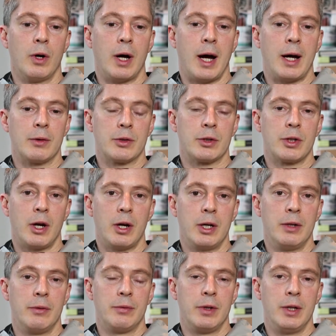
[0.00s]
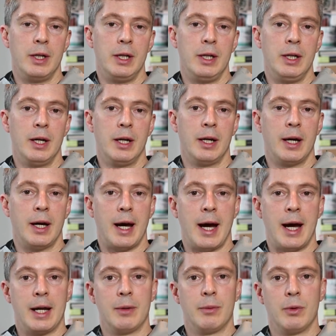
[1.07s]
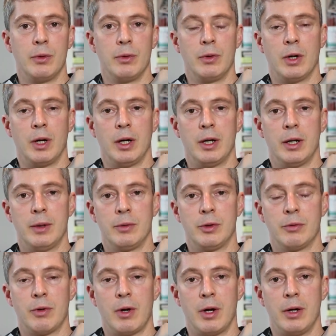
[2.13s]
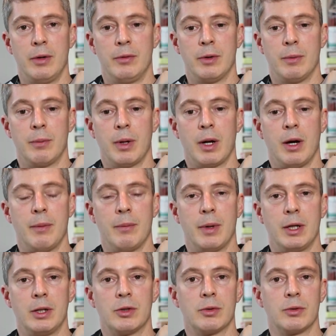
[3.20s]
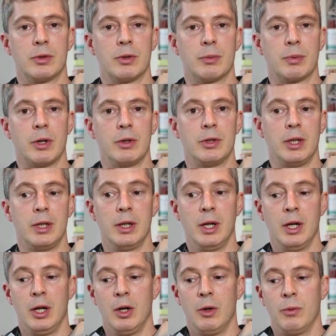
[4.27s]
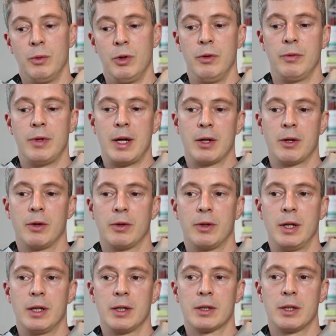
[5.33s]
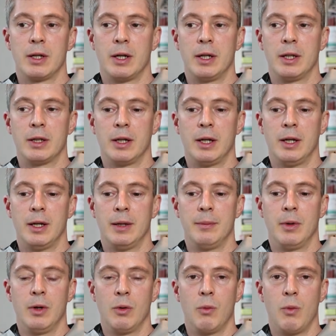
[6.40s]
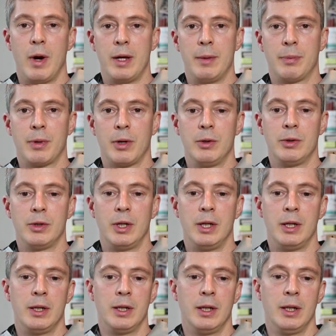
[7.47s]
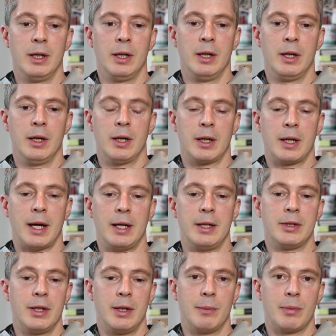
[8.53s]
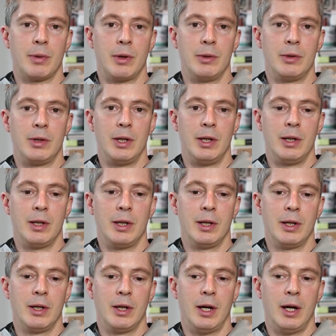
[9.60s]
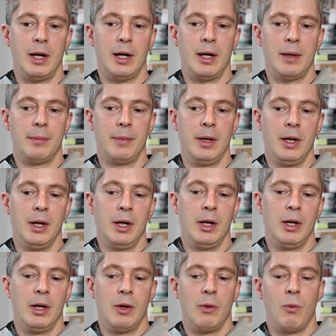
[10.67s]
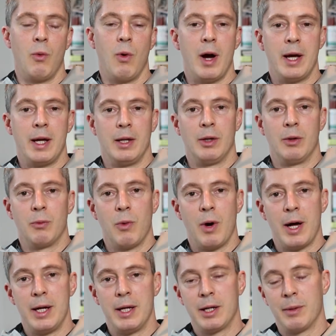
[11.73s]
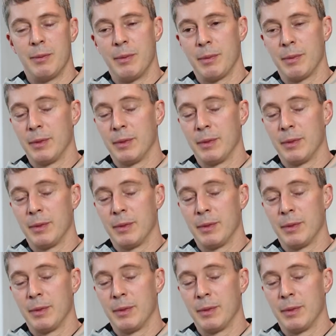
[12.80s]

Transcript: outside of the animal uh, derived and plant based sources of protein, you've then got things like um, whey protein, casein protein. Um, way the whey can